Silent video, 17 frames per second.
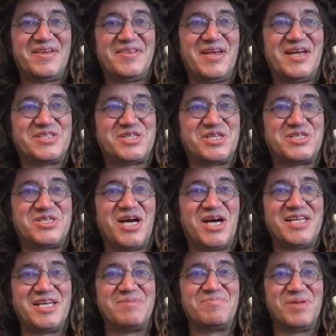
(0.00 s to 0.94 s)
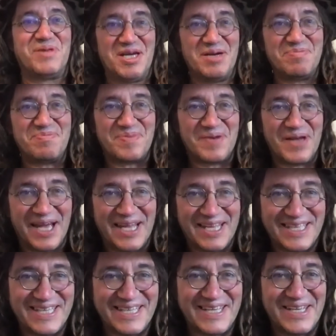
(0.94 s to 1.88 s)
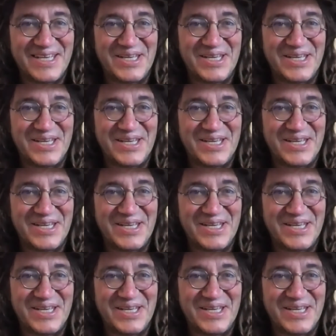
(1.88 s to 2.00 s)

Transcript: that's a tiny blip, and